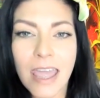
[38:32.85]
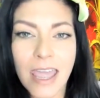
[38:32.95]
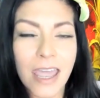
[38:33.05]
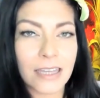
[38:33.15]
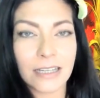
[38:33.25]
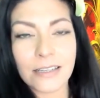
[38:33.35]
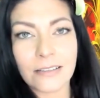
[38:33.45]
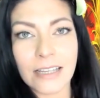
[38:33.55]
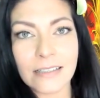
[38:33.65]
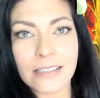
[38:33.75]
And
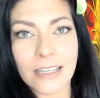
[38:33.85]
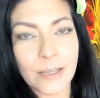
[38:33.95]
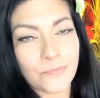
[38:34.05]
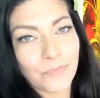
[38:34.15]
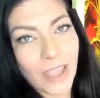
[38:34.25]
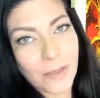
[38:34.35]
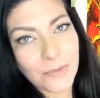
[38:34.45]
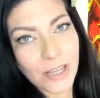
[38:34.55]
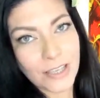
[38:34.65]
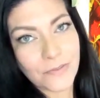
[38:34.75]
until next time,
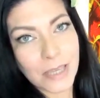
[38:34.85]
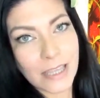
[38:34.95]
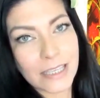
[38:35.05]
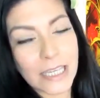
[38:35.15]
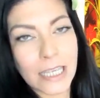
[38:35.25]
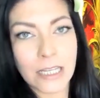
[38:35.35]
I'm Shelly from Kelly,